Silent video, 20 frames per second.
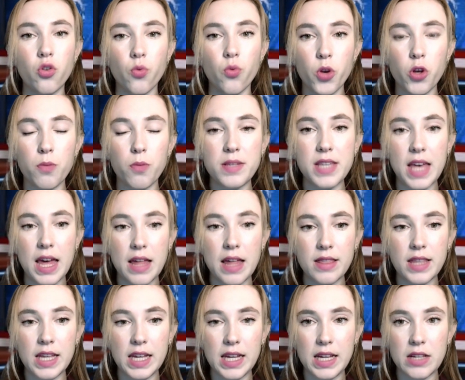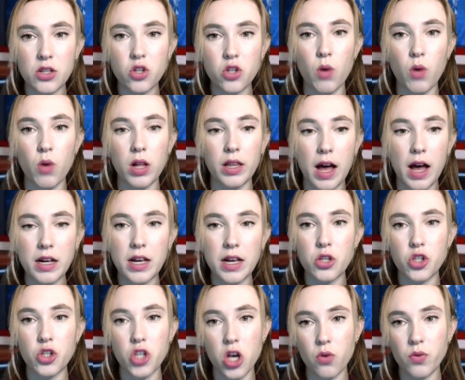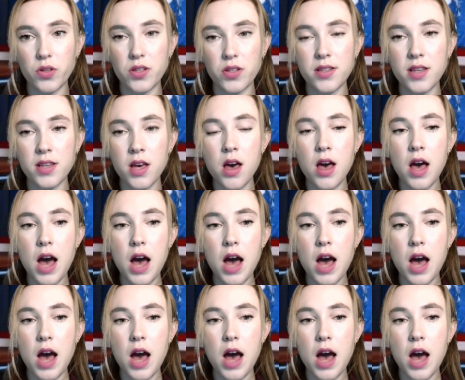groups in the East Walaga zones.